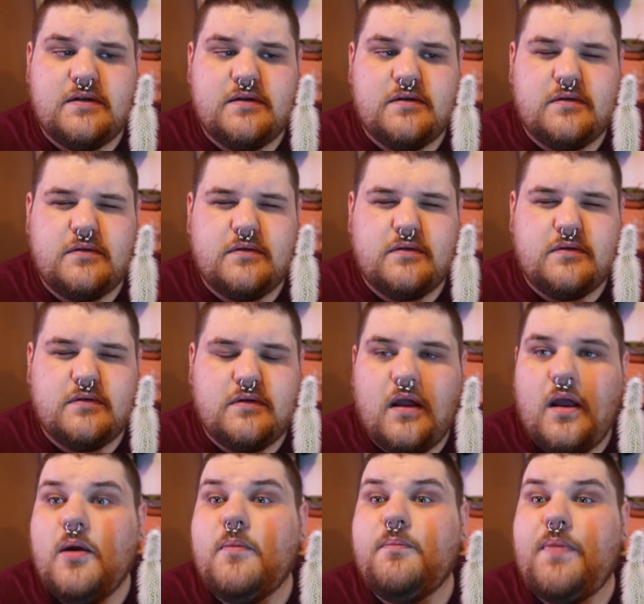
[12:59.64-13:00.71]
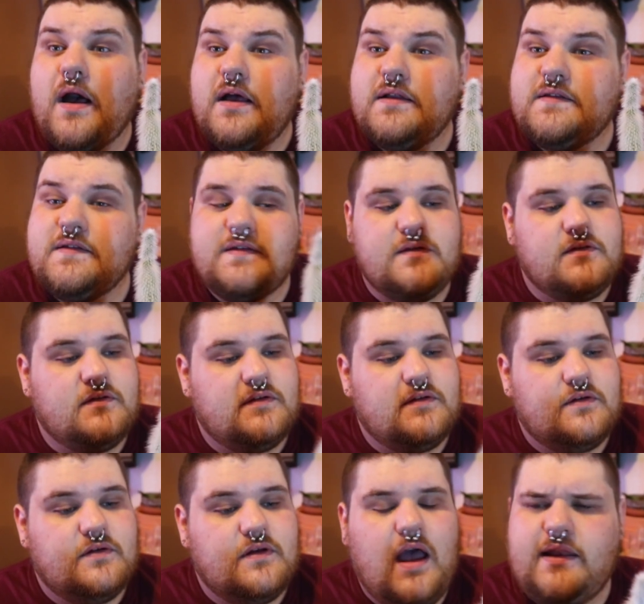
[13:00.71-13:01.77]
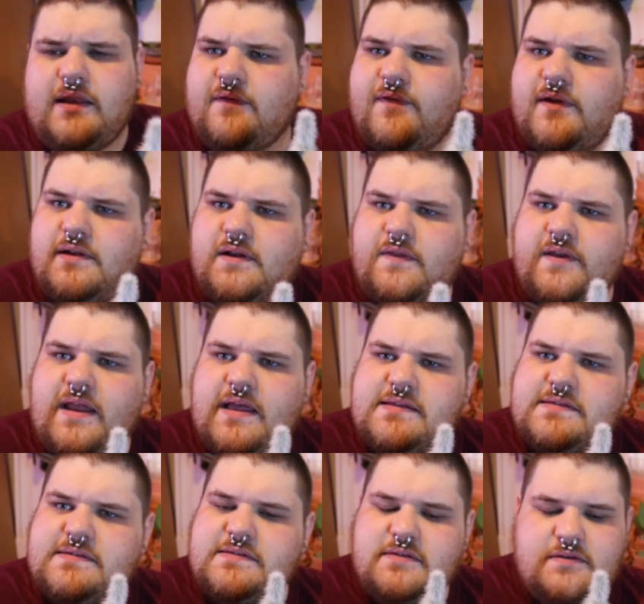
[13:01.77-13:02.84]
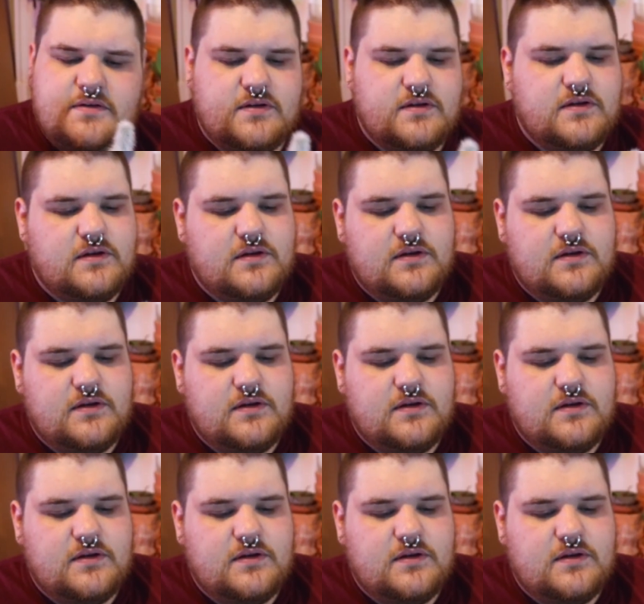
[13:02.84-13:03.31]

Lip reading: but I love it nonetheless. In fact, I